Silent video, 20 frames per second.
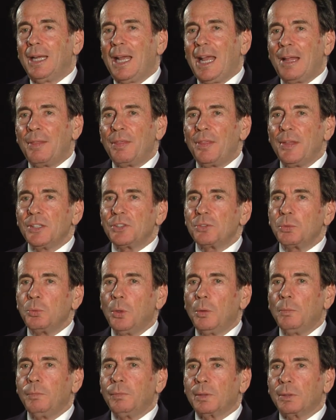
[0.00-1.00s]
And this
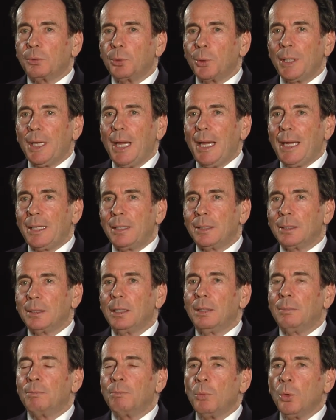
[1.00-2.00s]
will create
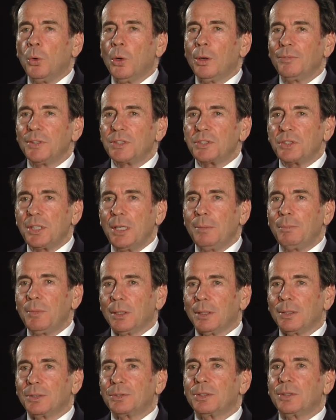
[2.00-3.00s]
more of a
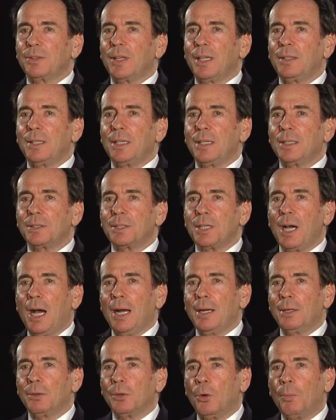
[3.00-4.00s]
stimulus than the
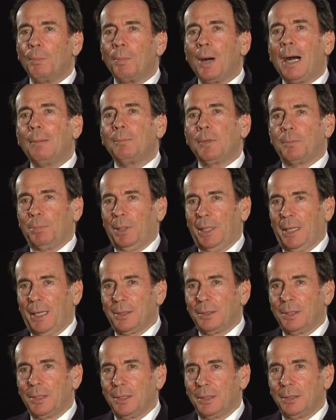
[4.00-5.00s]
entire Obama
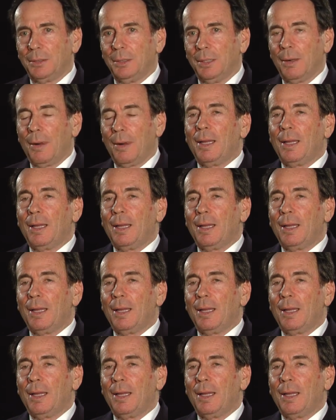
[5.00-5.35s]
plan did,